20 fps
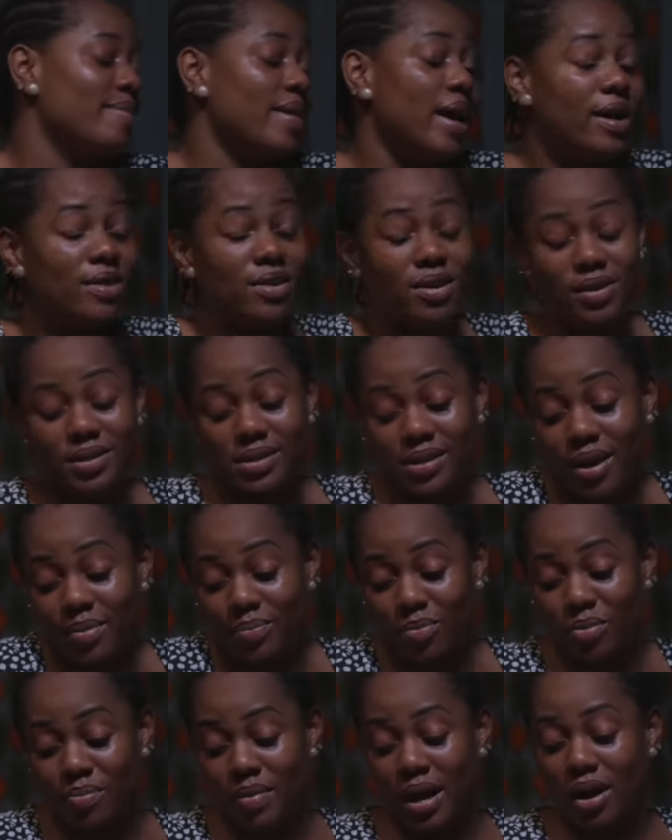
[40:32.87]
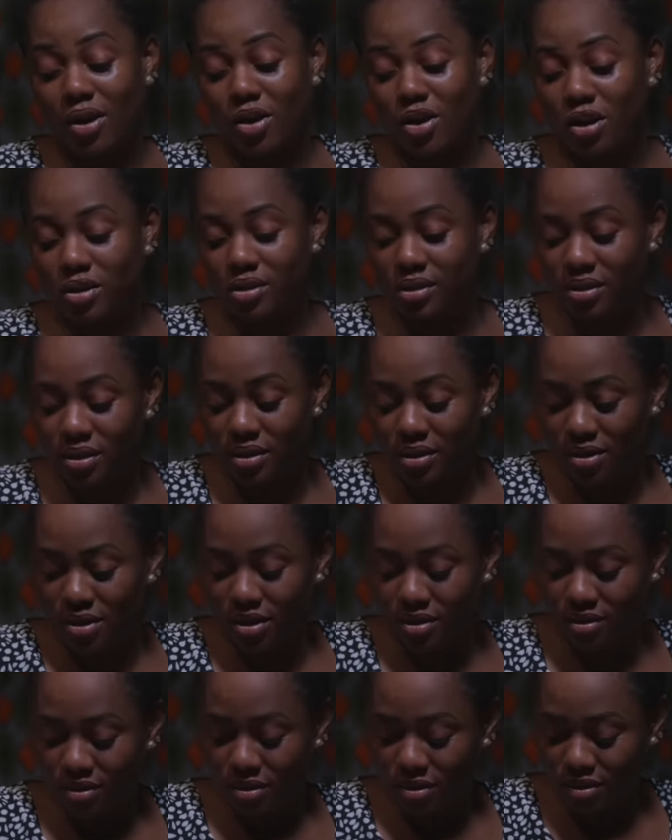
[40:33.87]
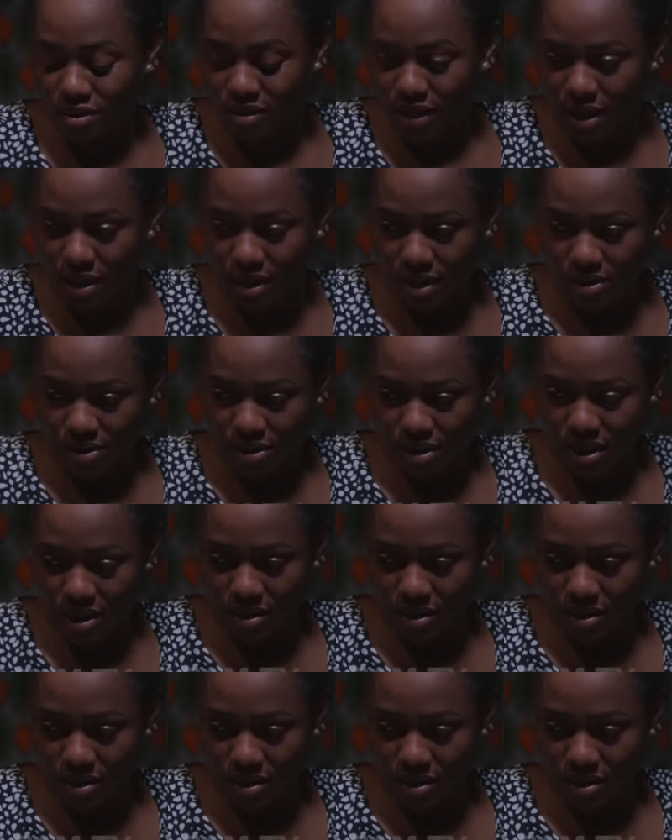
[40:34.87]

bet I don't resemble my call the no jare call